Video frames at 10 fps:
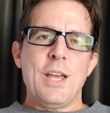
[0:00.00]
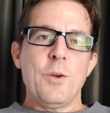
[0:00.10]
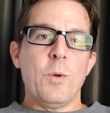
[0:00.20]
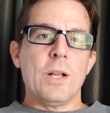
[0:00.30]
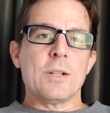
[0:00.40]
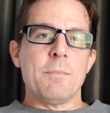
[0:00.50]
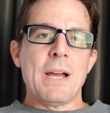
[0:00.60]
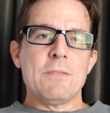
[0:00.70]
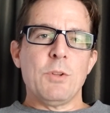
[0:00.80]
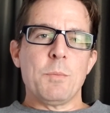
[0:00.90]
Welcome,
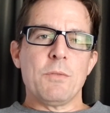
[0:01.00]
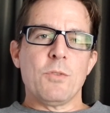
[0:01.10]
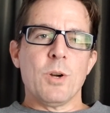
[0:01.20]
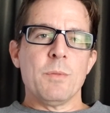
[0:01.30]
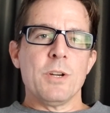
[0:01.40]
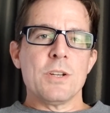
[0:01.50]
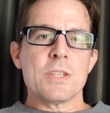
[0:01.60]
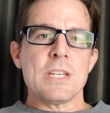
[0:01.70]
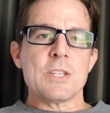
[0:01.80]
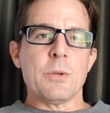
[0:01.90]
mindful performers.
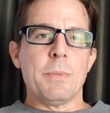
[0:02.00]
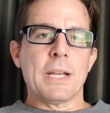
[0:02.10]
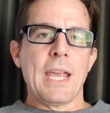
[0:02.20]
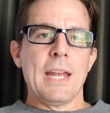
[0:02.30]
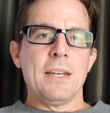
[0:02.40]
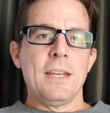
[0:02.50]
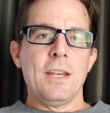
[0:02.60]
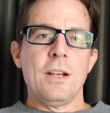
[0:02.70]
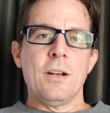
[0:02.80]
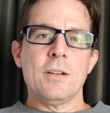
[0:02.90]
Cecil Buchanan here.